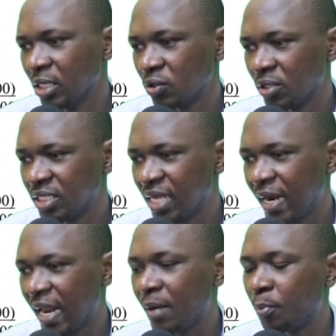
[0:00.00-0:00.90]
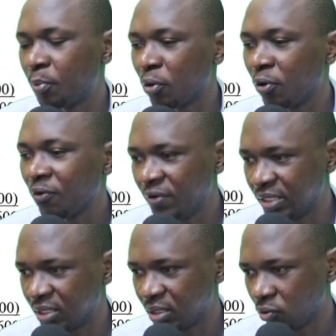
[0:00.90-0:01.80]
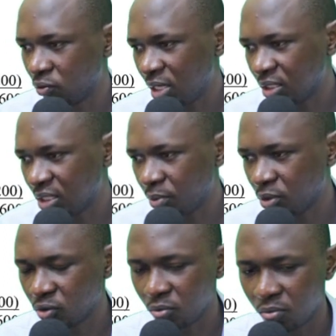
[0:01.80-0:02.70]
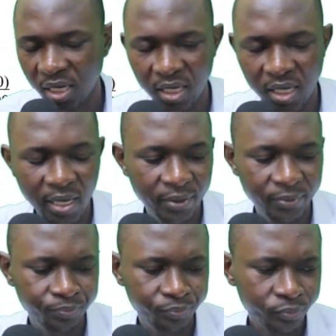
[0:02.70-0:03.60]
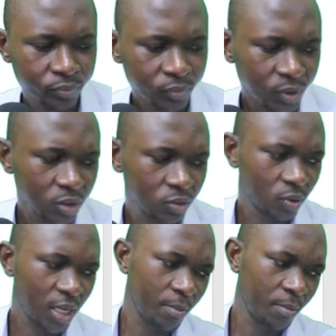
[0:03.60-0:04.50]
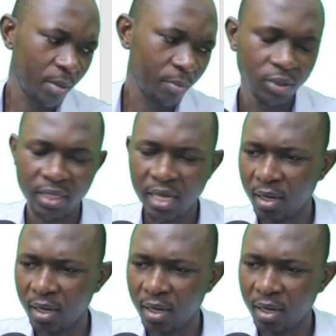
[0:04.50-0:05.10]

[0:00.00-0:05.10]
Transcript: So these are non-profit. We are supposed to make to come up with